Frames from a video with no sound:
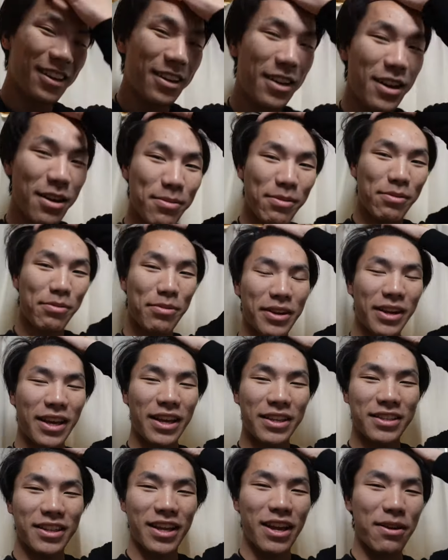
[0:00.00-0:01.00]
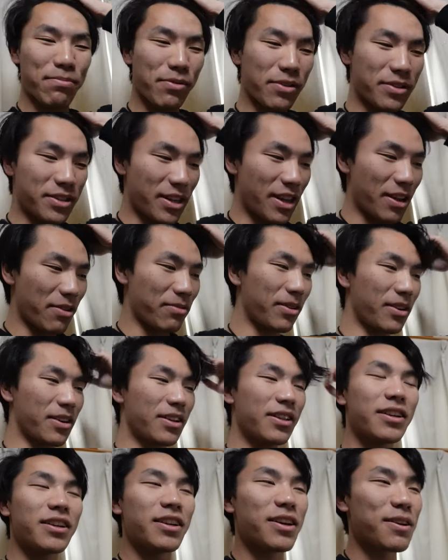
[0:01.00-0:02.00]
no, but we're gonna head to the airport today. We're gonna
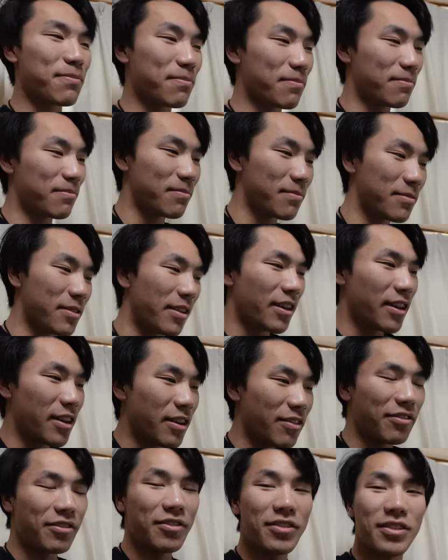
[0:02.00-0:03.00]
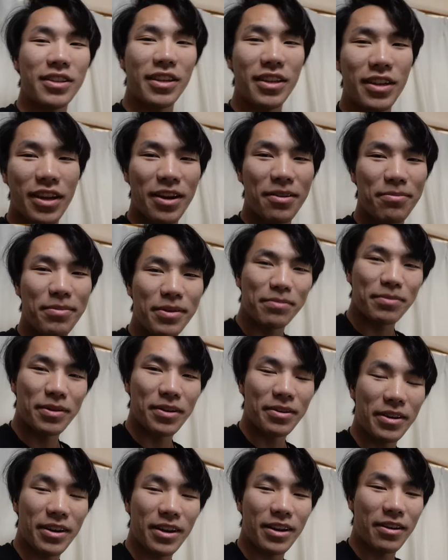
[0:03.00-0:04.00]
clean up. We're just in the
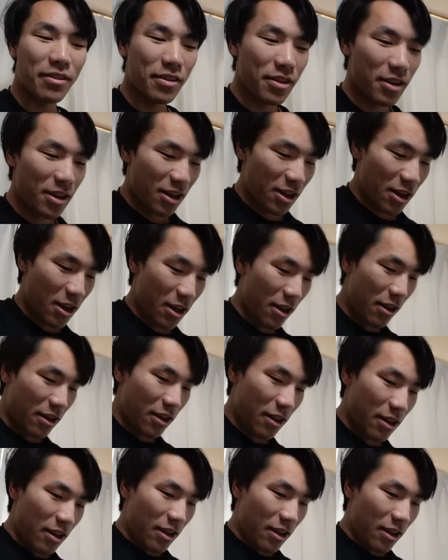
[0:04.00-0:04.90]
Airbnb right now. Our flight